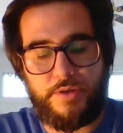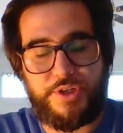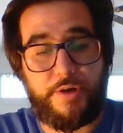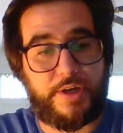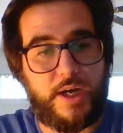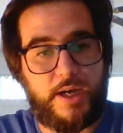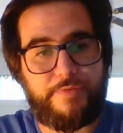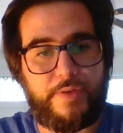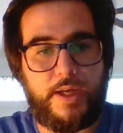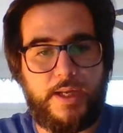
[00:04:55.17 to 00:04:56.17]
Jared
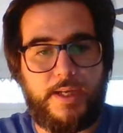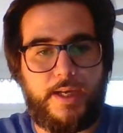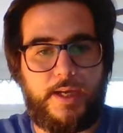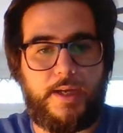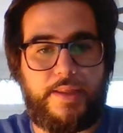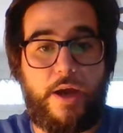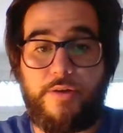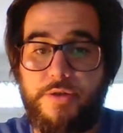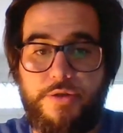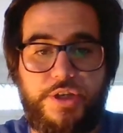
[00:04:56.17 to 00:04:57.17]
Goff. Uh, they
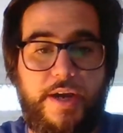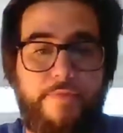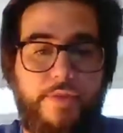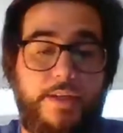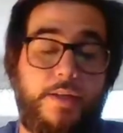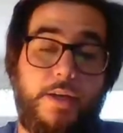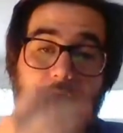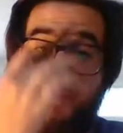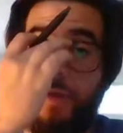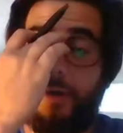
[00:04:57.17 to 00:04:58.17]
also drafted uh,
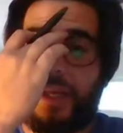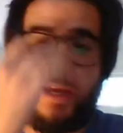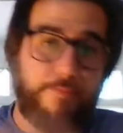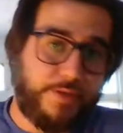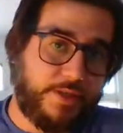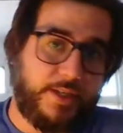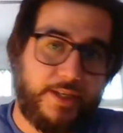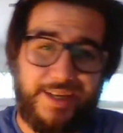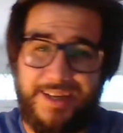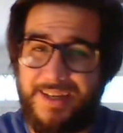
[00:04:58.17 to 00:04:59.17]
Jahmyr Gibbs,
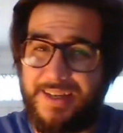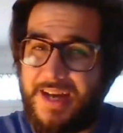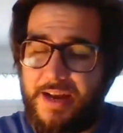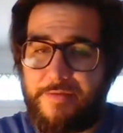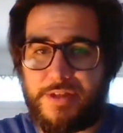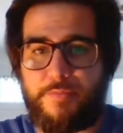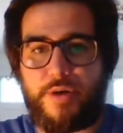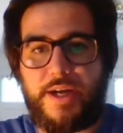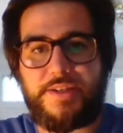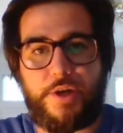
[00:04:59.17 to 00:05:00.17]
kind of a
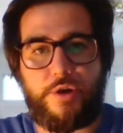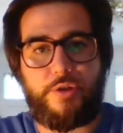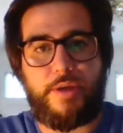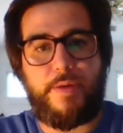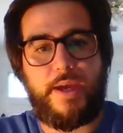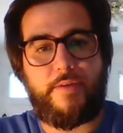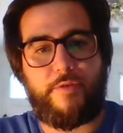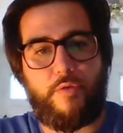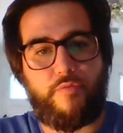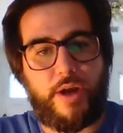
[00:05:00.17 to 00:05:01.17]
surprising early pick
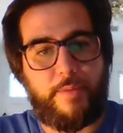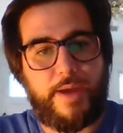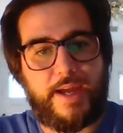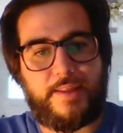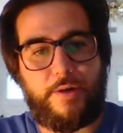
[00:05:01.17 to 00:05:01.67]
for a running back.